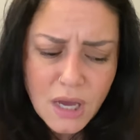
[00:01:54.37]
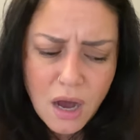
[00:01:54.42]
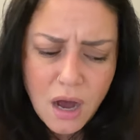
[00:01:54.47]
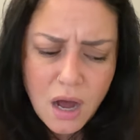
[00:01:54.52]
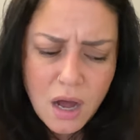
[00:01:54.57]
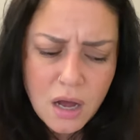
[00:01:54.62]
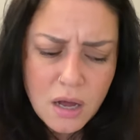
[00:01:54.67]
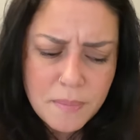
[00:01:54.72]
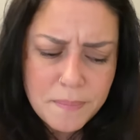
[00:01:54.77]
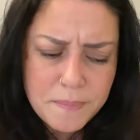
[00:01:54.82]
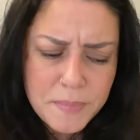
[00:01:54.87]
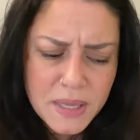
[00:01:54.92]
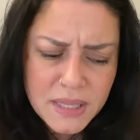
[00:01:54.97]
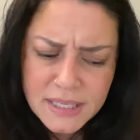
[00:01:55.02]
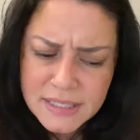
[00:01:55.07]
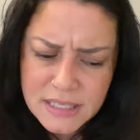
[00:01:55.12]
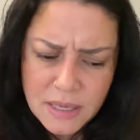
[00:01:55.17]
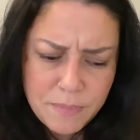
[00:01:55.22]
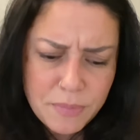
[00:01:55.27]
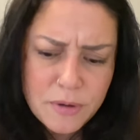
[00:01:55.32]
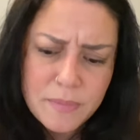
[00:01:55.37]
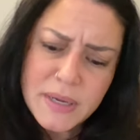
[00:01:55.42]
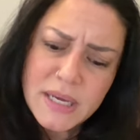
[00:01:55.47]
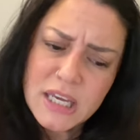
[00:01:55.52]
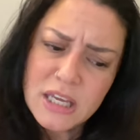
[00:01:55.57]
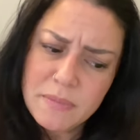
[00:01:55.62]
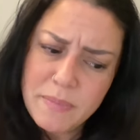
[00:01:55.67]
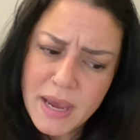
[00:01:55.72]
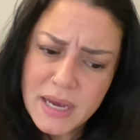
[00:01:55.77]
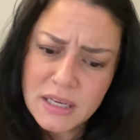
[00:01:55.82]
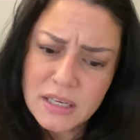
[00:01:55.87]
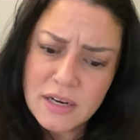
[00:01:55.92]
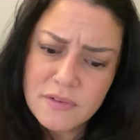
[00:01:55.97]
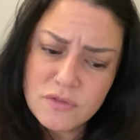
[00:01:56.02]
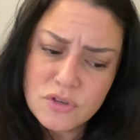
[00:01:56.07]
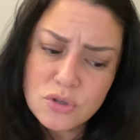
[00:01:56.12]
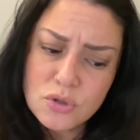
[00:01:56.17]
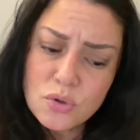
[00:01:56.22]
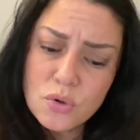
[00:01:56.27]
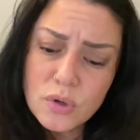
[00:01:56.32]
unless I put my kid back in
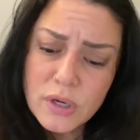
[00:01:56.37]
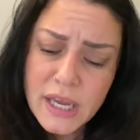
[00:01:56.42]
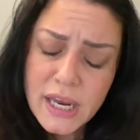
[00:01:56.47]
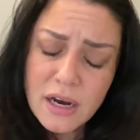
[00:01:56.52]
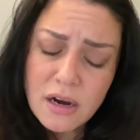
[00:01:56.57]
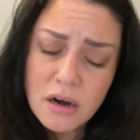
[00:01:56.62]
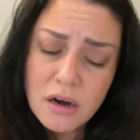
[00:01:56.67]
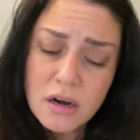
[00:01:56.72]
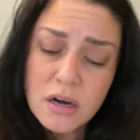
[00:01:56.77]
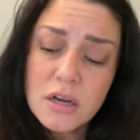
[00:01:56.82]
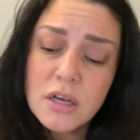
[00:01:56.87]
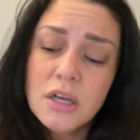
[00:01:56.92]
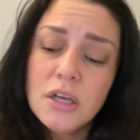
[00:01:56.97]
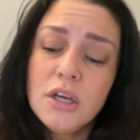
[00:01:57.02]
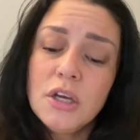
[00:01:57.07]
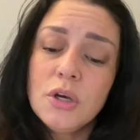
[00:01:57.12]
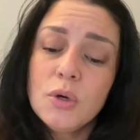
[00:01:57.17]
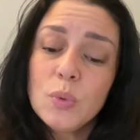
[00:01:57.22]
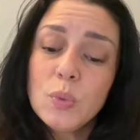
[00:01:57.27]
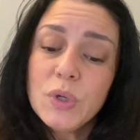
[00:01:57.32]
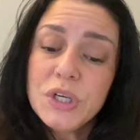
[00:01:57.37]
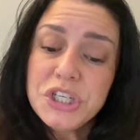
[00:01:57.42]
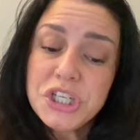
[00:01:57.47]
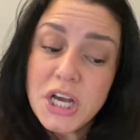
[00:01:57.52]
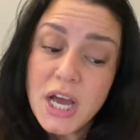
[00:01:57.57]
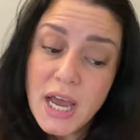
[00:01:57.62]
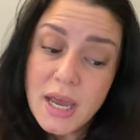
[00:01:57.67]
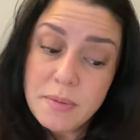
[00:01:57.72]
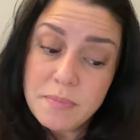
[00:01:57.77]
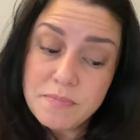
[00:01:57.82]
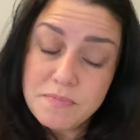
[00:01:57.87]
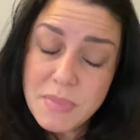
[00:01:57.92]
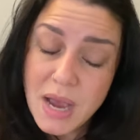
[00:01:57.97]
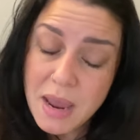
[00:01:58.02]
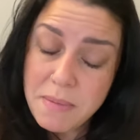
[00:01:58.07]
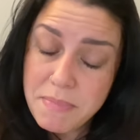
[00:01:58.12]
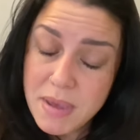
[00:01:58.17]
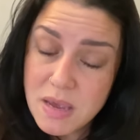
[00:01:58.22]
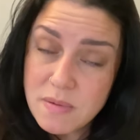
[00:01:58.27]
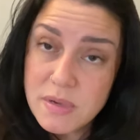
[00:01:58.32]
after school care, which I
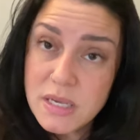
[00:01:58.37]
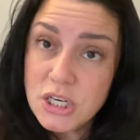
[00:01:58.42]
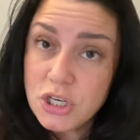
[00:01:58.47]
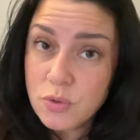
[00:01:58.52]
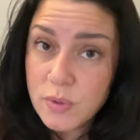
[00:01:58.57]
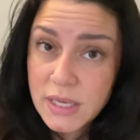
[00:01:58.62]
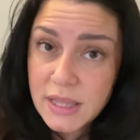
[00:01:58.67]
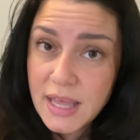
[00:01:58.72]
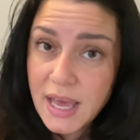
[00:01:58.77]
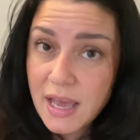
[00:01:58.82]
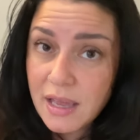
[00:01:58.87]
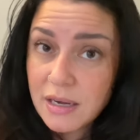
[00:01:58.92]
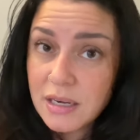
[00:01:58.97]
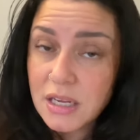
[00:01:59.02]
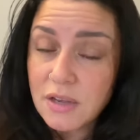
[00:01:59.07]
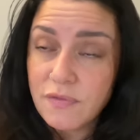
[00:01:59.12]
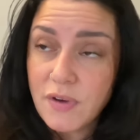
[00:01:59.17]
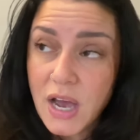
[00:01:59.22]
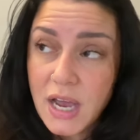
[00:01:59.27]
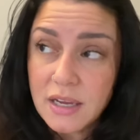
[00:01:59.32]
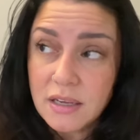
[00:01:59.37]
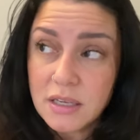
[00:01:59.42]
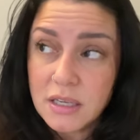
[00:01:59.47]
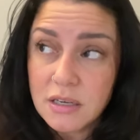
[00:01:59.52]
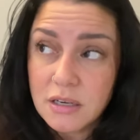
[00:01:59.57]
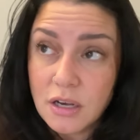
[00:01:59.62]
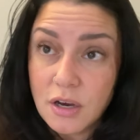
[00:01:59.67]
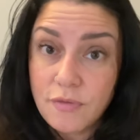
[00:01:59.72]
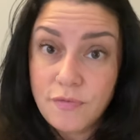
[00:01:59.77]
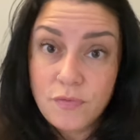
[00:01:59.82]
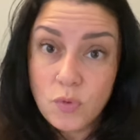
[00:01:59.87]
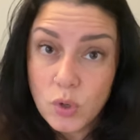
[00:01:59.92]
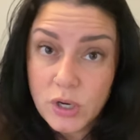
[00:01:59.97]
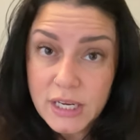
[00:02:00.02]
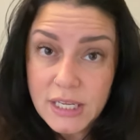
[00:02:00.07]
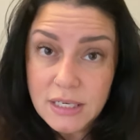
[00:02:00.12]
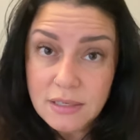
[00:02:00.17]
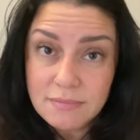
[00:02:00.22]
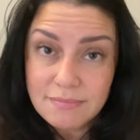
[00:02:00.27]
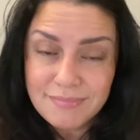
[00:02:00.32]
may be doing that if I can afford
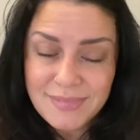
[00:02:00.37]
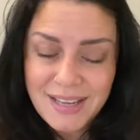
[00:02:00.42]
it.